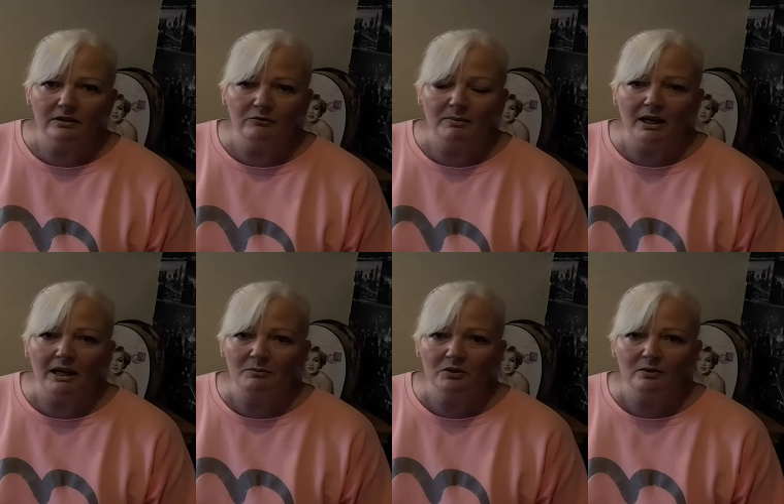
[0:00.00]
If my
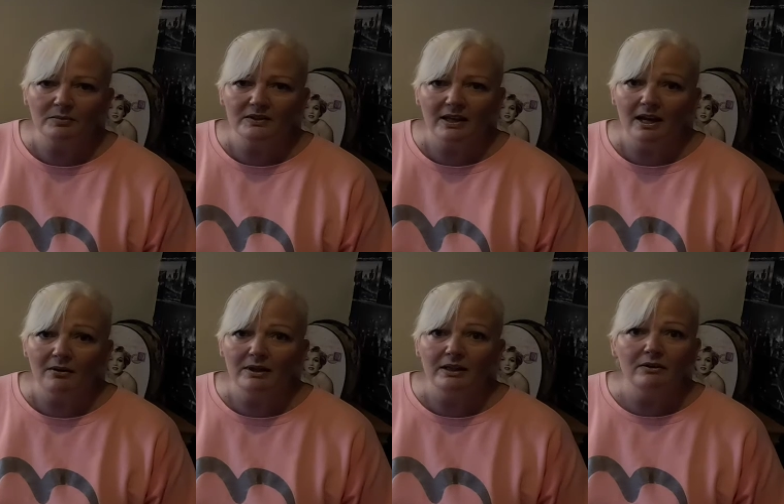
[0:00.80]
laptop's
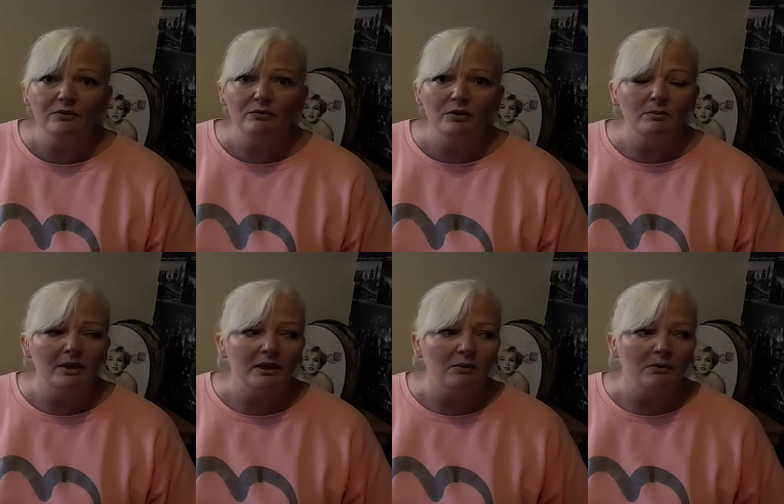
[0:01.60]
there in the living room,